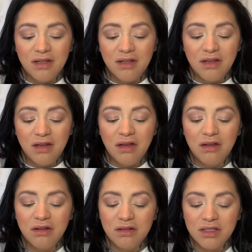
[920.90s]

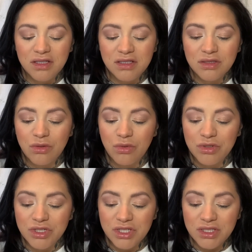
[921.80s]
Ah, it's
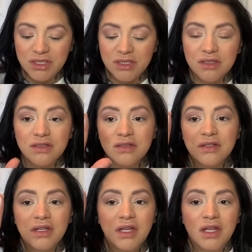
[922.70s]
gorgeous.
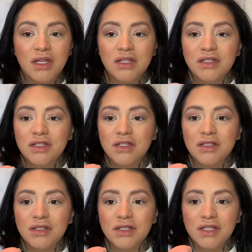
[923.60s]

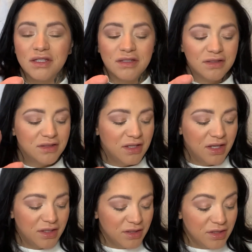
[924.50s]
Look at, I
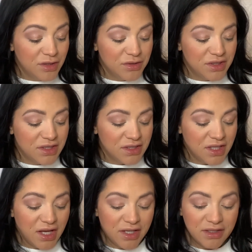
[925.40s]
could use this as a
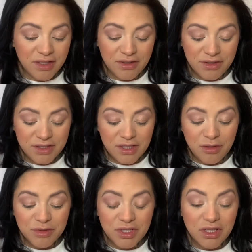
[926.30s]
highlighter. That's how
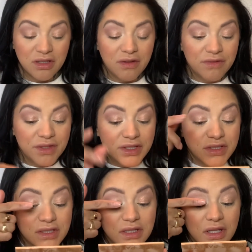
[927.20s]
much I love
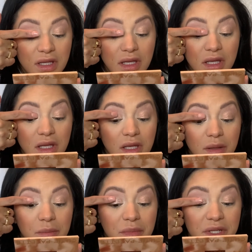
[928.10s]
this.
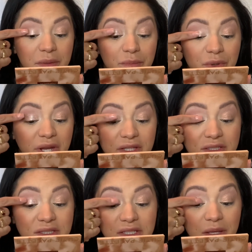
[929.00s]
But it
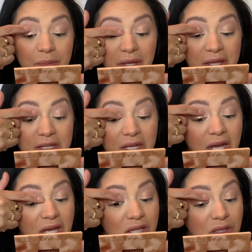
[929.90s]
brightens up any
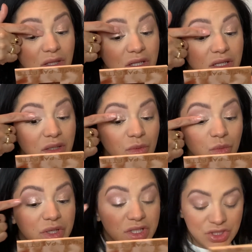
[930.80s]
eye look,
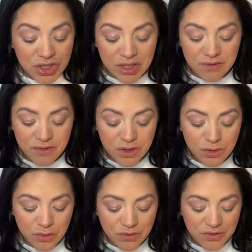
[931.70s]
which if
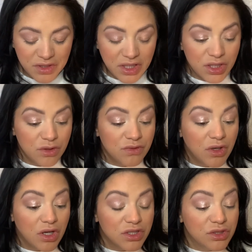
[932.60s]
you feel like you've
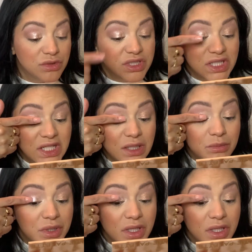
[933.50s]
gone too deep